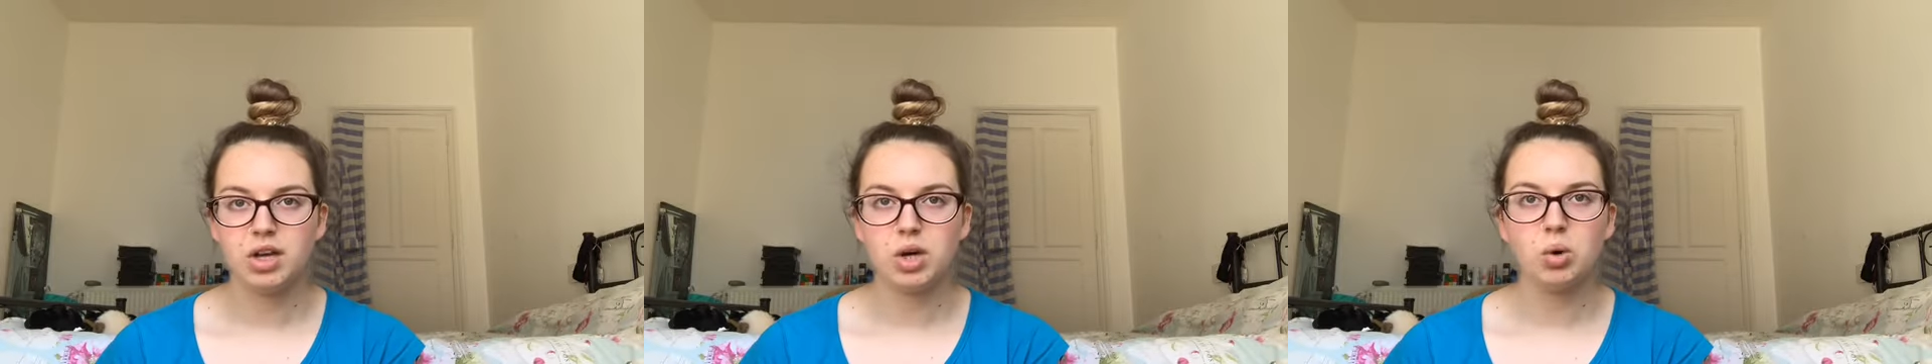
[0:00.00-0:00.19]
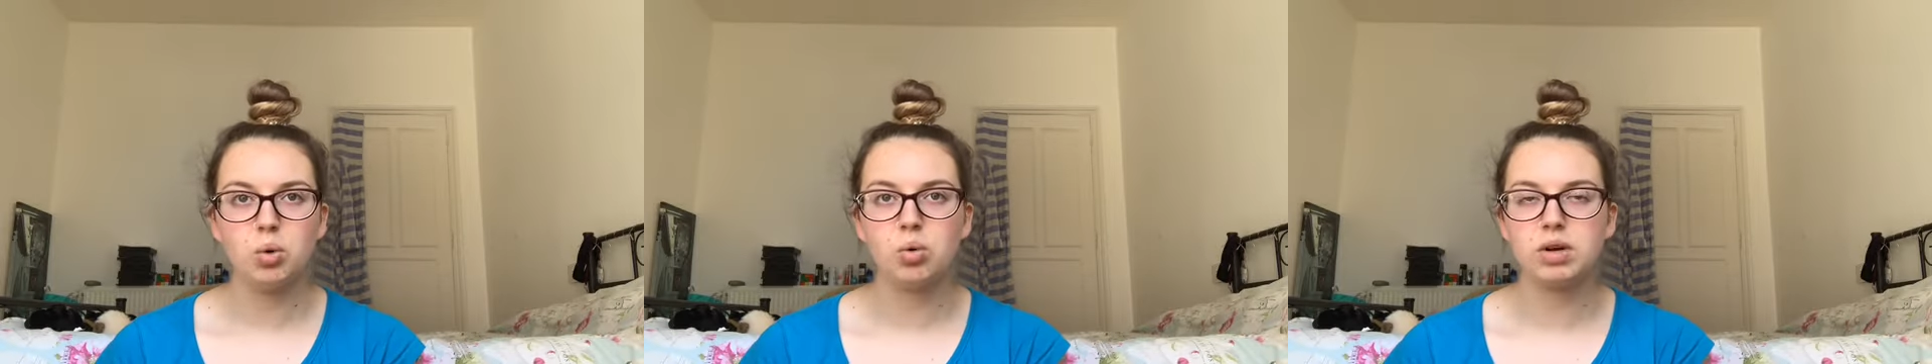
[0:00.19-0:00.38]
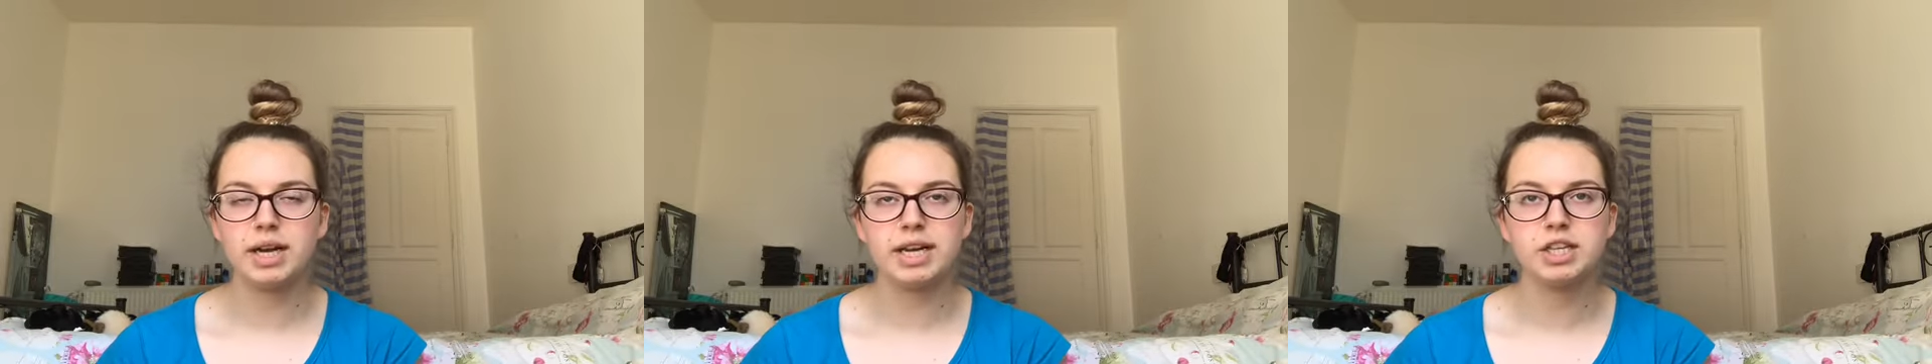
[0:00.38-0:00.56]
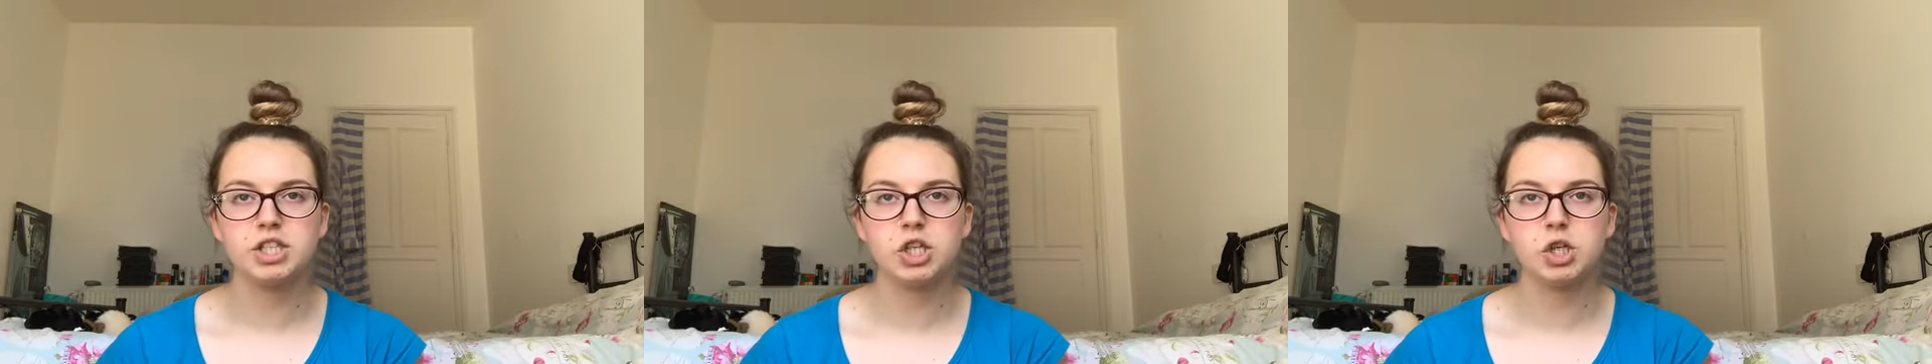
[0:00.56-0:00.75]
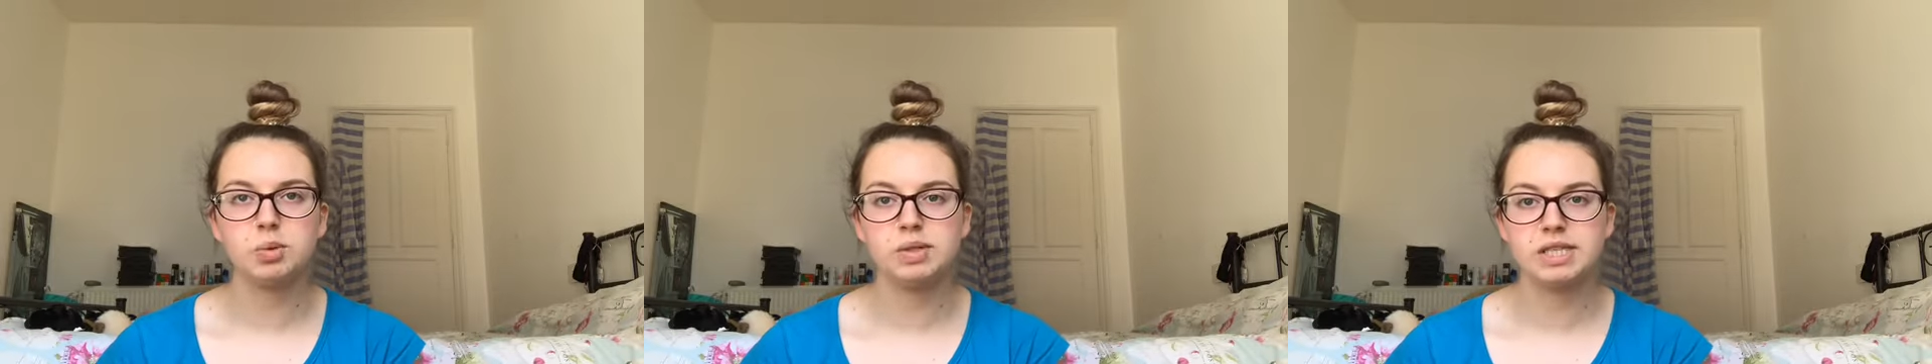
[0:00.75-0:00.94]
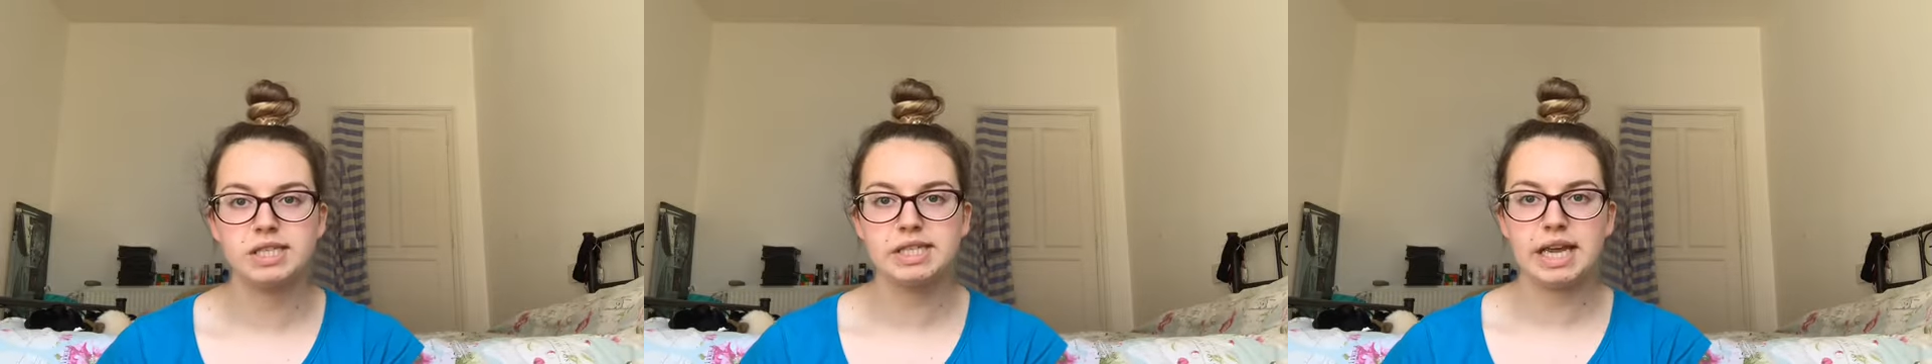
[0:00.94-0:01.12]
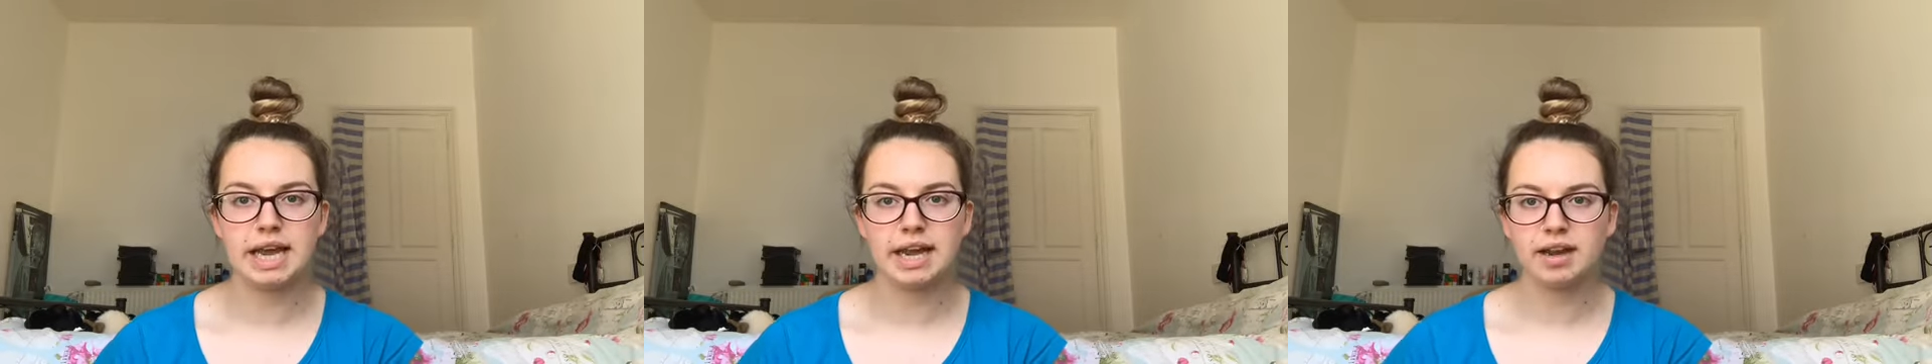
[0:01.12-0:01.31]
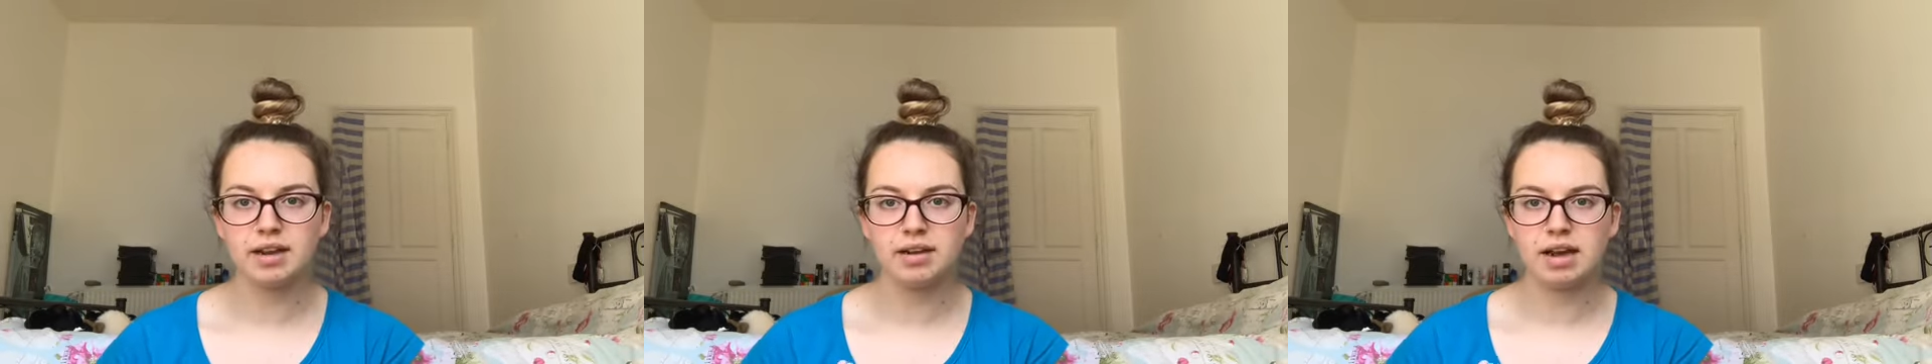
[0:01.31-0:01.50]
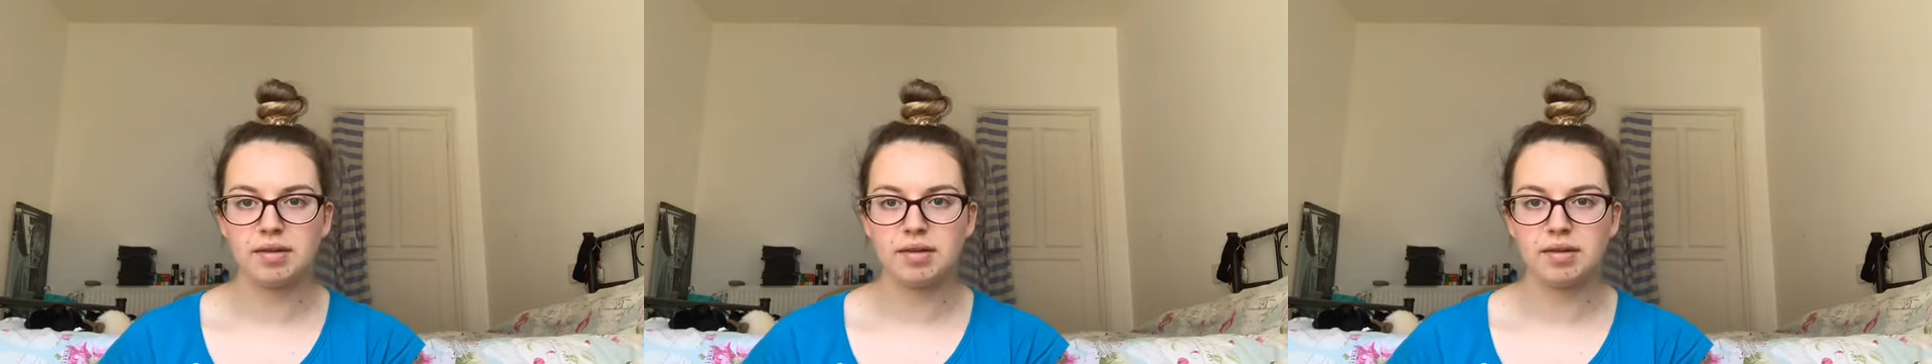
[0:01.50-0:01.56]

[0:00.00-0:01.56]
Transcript: All I could do was sing